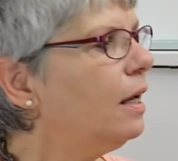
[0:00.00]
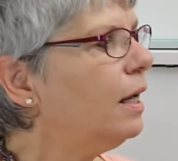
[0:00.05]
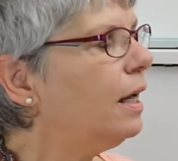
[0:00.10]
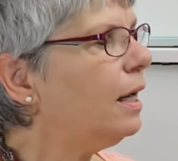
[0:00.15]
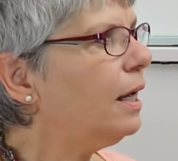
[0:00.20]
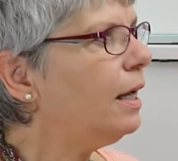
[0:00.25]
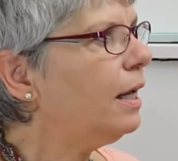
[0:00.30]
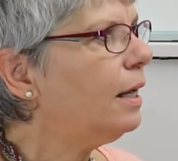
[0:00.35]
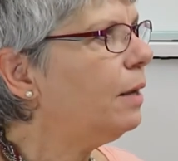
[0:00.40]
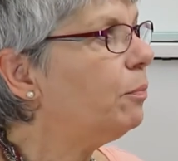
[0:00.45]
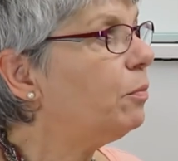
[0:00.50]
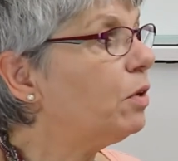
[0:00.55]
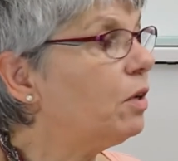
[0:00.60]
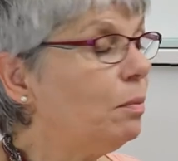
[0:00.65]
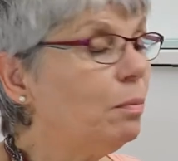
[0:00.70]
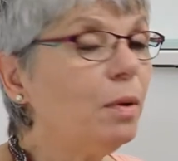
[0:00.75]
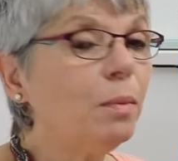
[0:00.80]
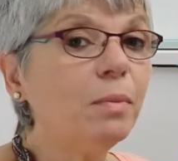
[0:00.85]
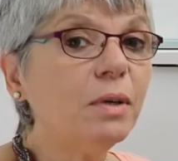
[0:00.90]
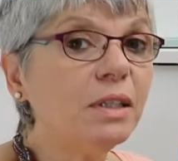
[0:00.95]

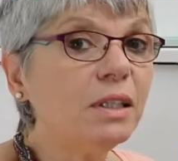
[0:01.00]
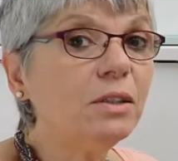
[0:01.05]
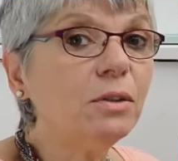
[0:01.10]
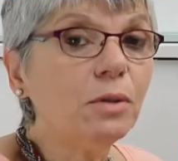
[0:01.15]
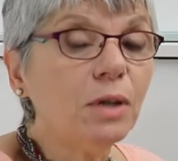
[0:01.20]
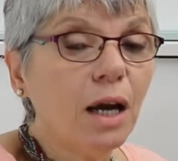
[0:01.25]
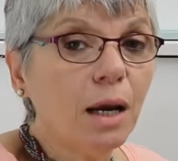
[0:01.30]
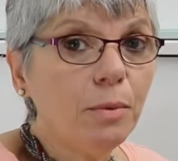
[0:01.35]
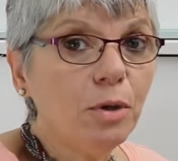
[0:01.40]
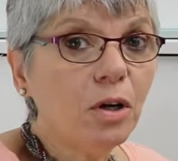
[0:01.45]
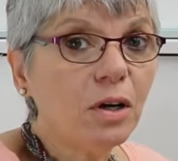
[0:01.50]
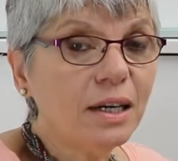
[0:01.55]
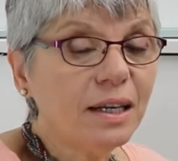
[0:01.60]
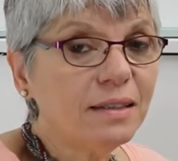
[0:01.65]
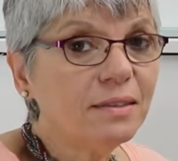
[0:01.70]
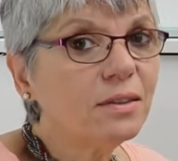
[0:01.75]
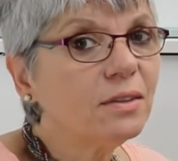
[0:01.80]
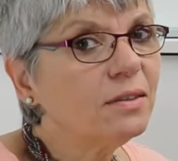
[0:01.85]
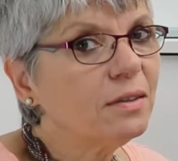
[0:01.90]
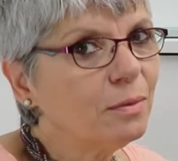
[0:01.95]
Remember that you have your
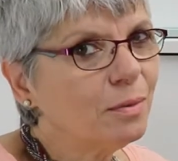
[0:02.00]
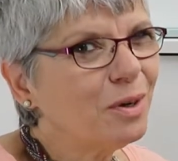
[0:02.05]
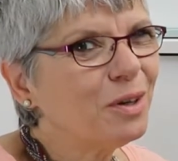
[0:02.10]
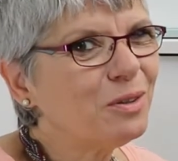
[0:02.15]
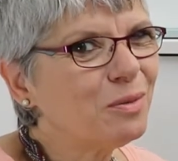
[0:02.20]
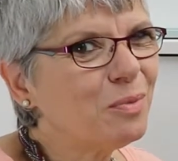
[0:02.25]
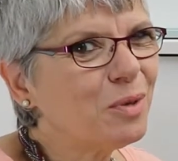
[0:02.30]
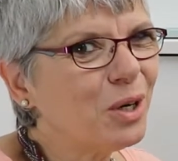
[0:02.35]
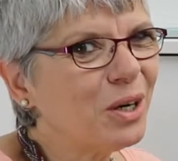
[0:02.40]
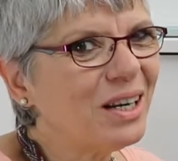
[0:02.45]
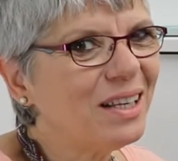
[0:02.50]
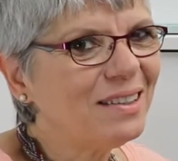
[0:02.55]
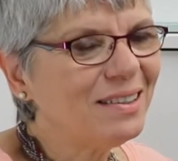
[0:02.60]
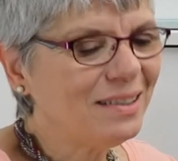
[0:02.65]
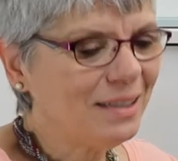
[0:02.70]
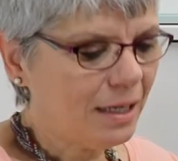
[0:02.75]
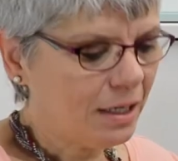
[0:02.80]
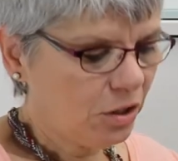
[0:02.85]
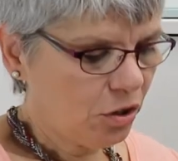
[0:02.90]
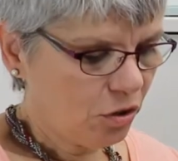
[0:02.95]
lessons about
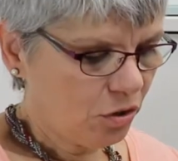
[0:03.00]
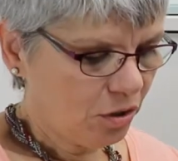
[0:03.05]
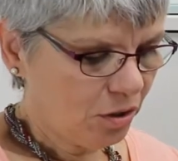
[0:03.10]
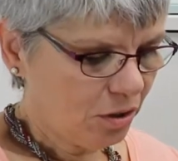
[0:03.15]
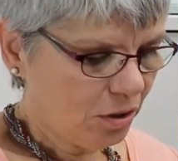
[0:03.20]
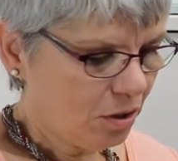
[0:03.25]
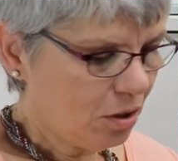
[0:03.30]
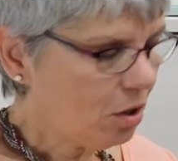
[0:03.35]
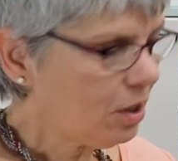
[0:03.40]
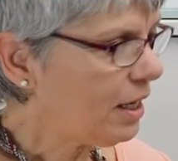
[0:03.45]
pronunciation.